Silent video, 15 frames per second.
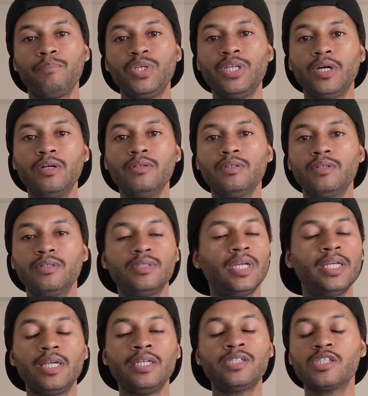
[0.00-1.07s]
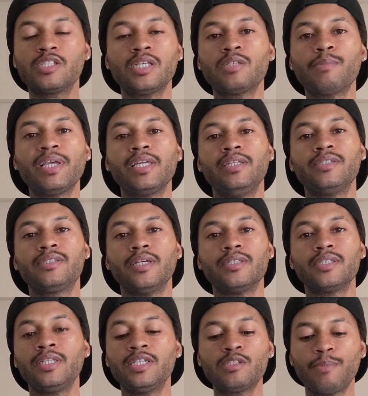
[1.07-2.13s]
You know, it, it just doesn't make any
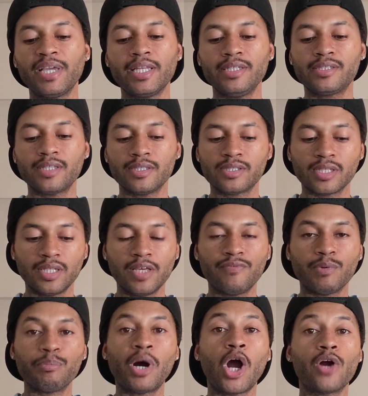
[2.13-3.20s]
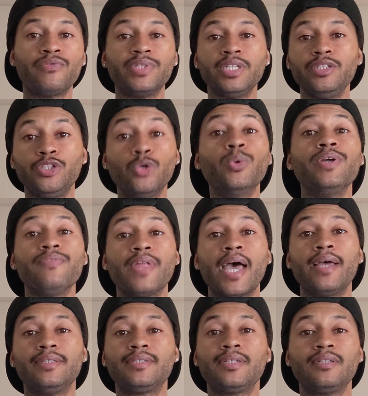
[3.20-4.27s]
sense. It doesn't make any sense to live in poverty doing
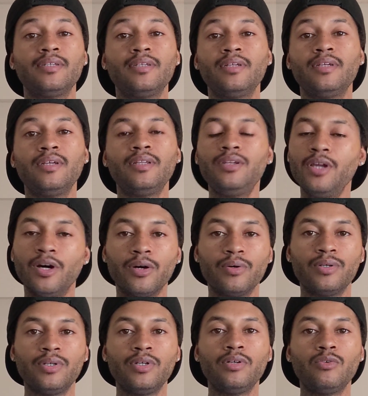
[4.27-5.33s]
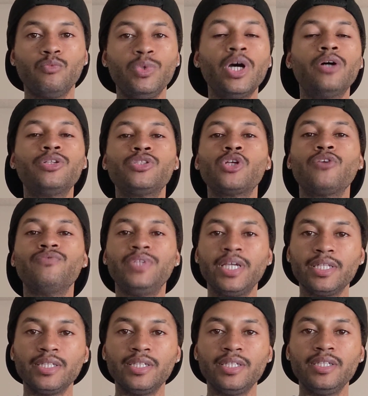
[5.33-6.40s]
that. No, we all deserve
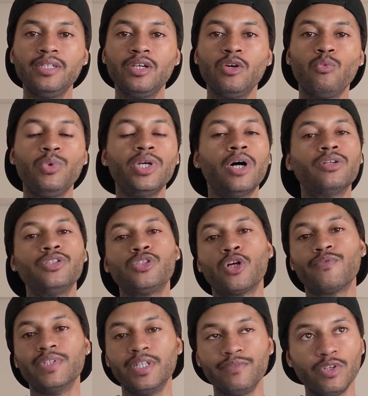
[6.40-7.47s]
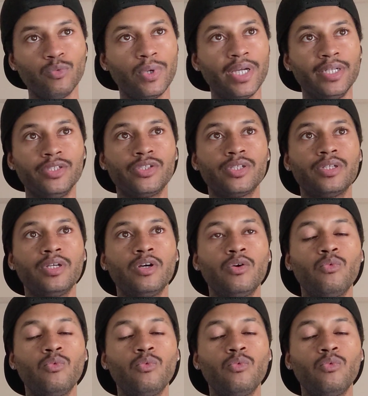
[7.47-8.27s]
dignity. We all deserve a living wage.